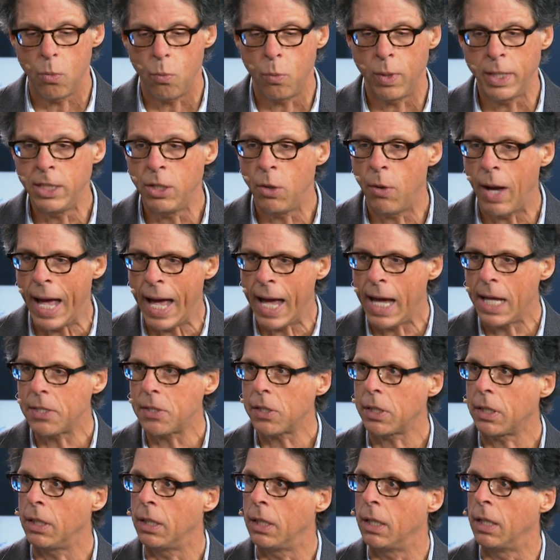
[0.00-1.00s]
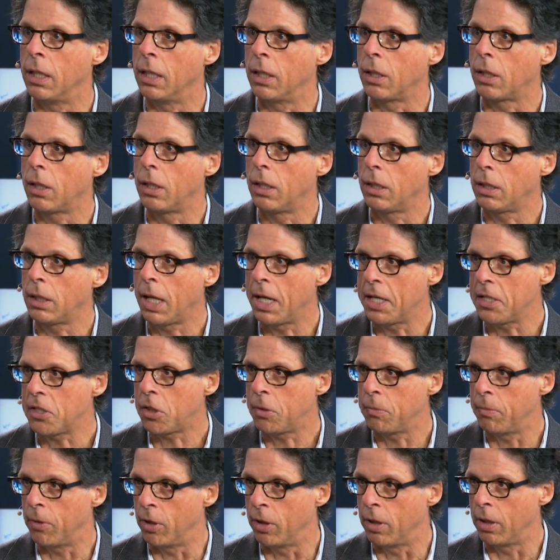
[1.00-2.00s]
When you ask a
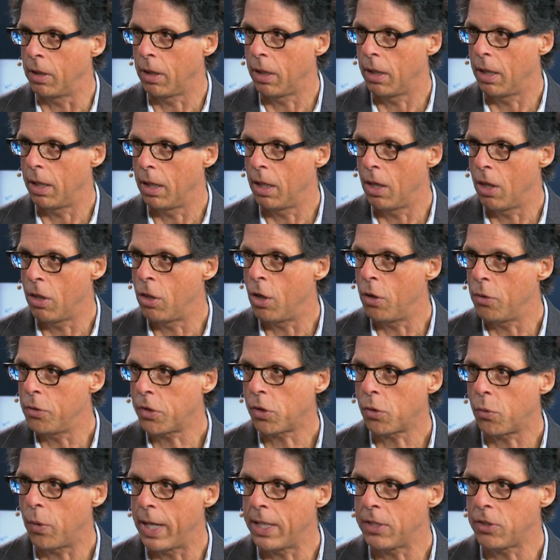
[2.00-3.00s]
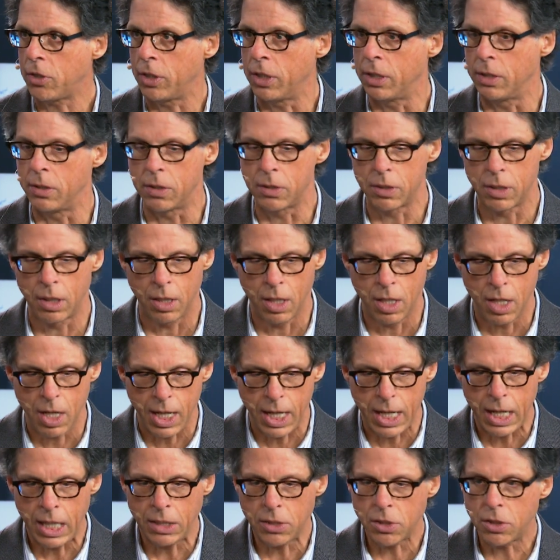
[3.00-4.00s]
customer those questions,
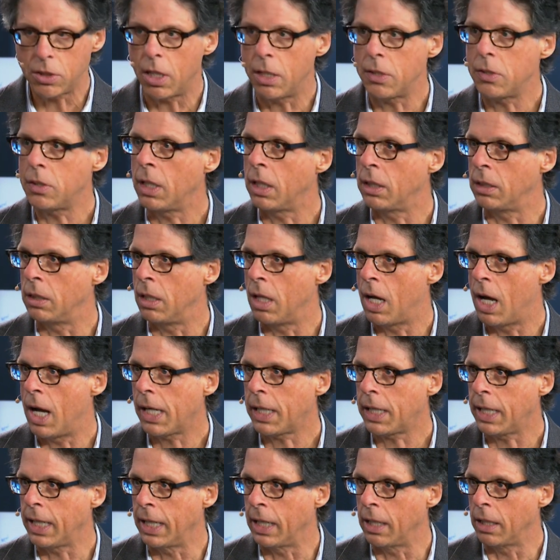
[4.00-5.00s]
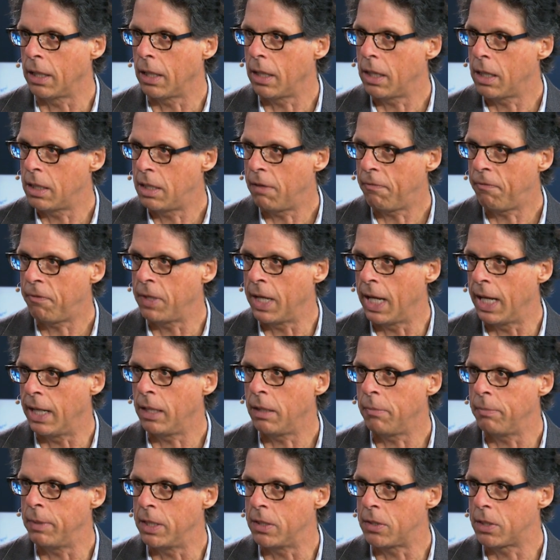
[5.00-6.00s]
it starts unlocking the different
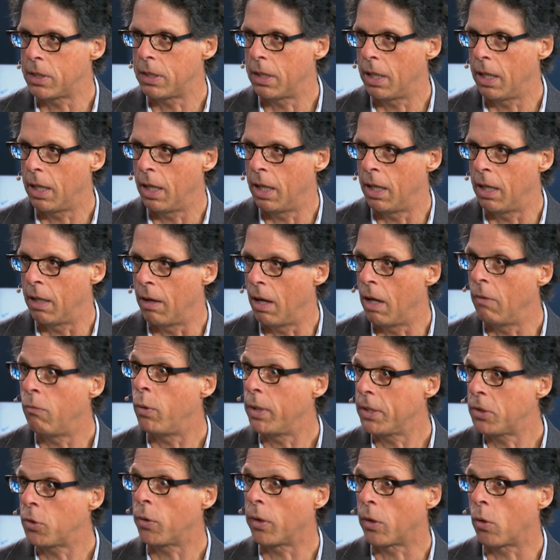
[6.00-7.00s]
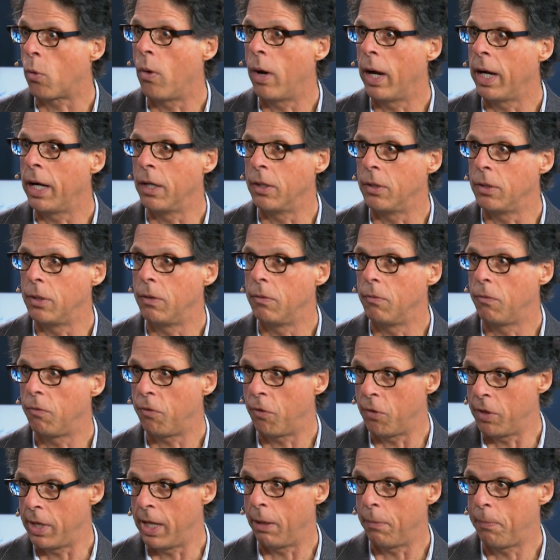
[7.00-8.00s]
elements of what's required
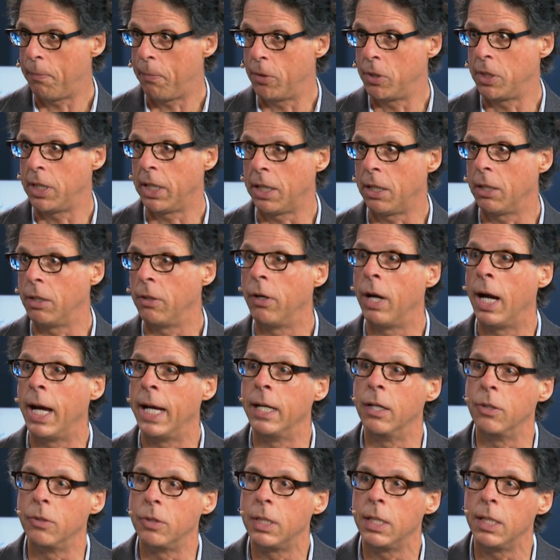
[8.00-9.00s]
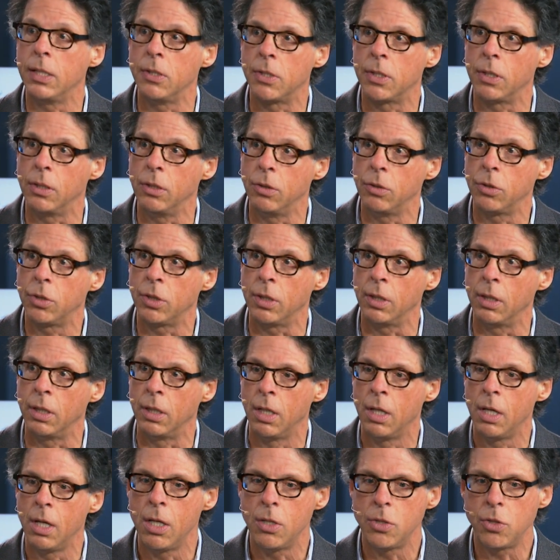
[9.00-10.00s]
for their particular IoT solution.
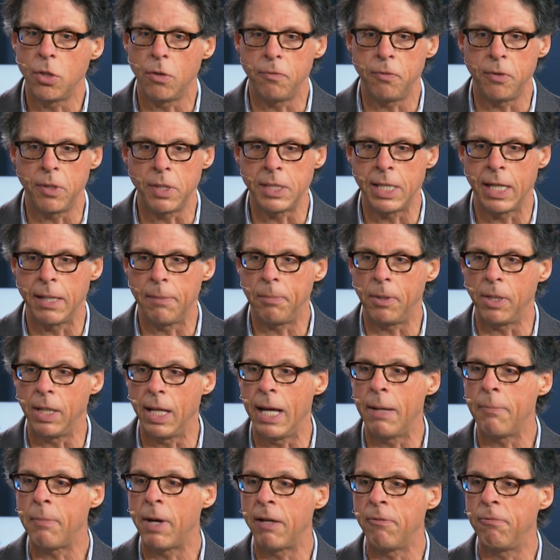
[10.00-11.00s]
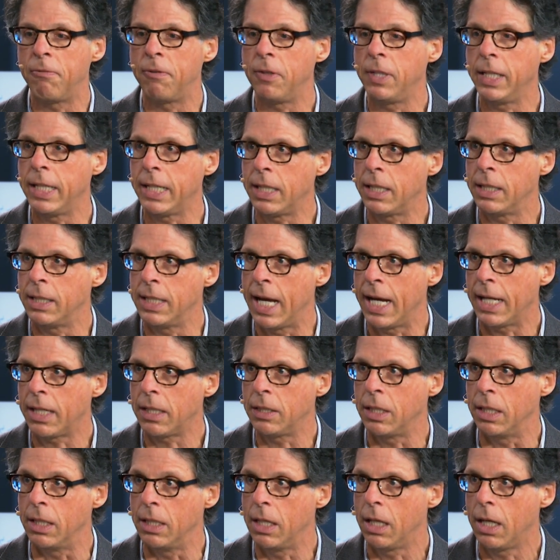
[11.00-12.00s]
So for example, am I fully
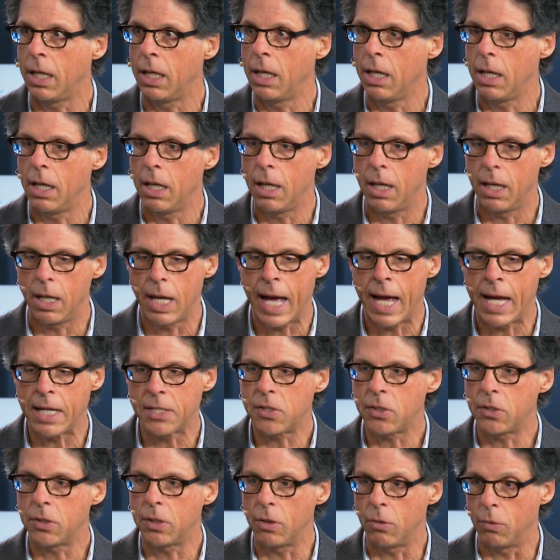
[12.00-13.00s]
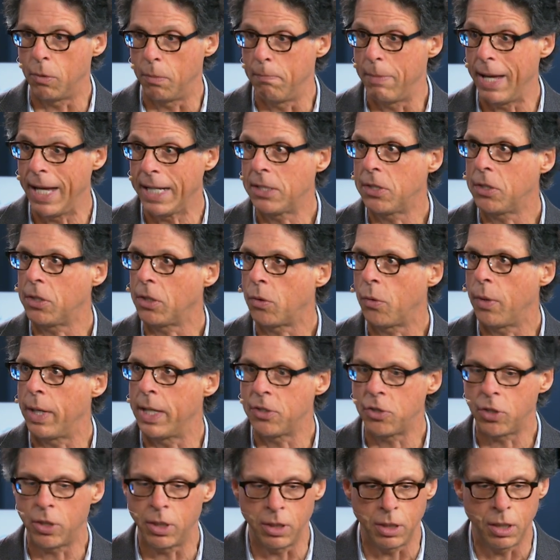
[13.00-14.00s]
connected? Asks or begs the
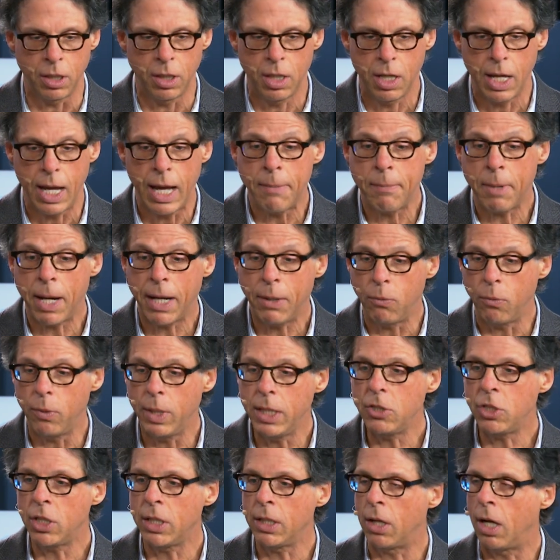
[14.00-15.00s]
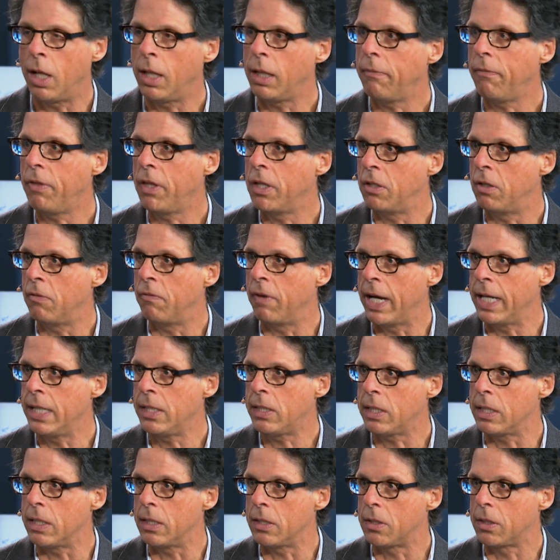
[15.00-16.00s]
question, am I reaching all of the
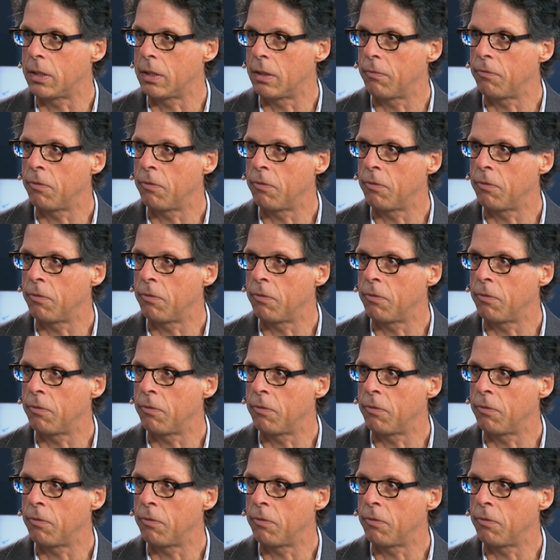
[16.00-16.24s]
devices